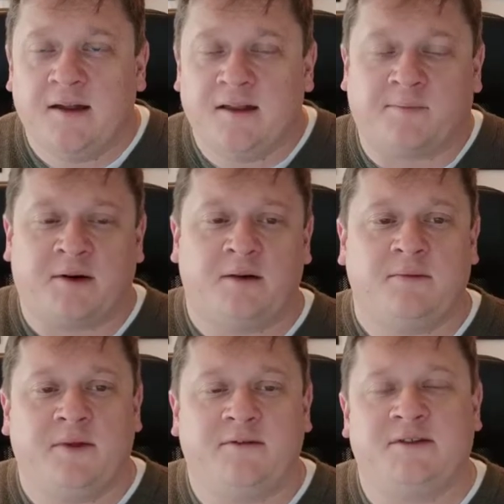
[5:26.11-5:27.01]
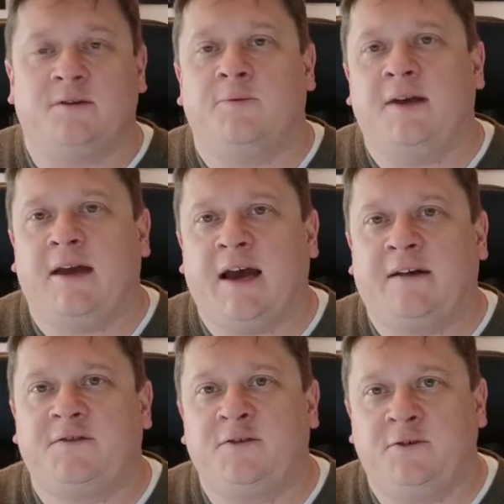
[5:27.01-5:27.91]
The problem though is that we
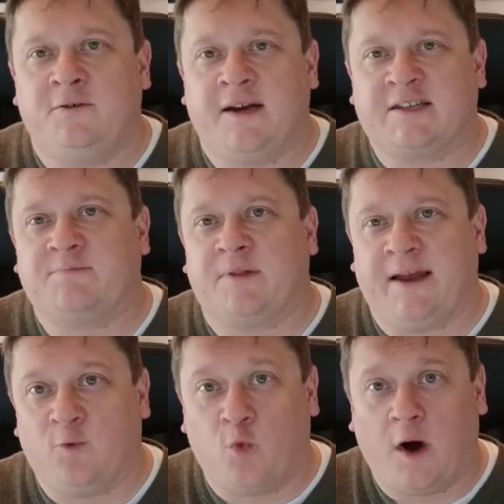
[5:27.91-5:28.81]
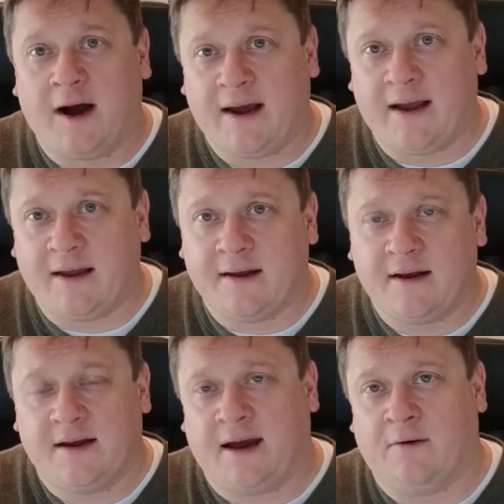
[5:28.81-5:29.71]
have to explain why
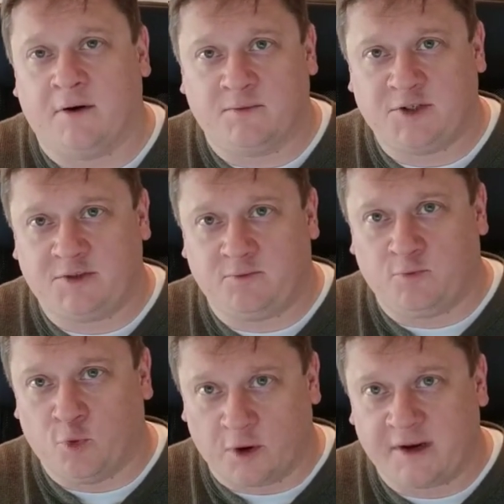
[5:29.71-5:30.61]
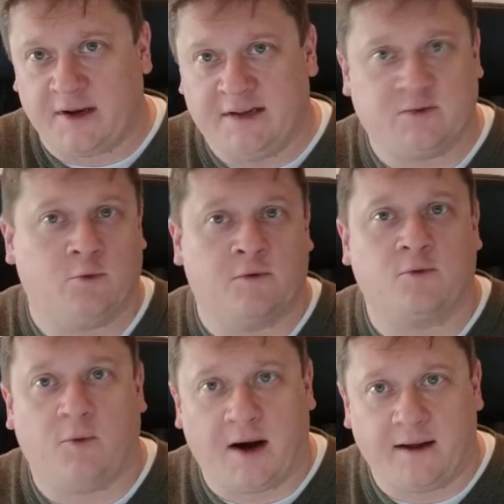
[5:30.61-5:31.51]
our work is
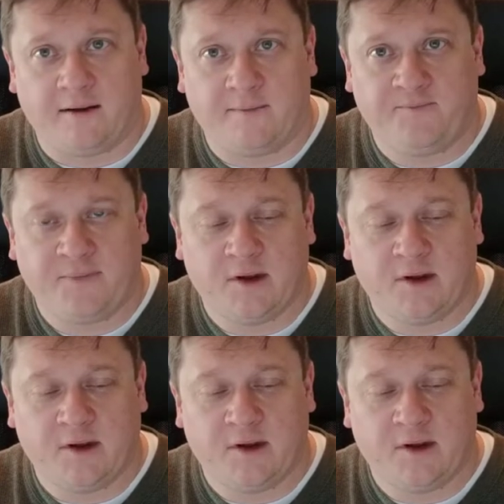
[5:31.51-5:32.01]
worthwhile.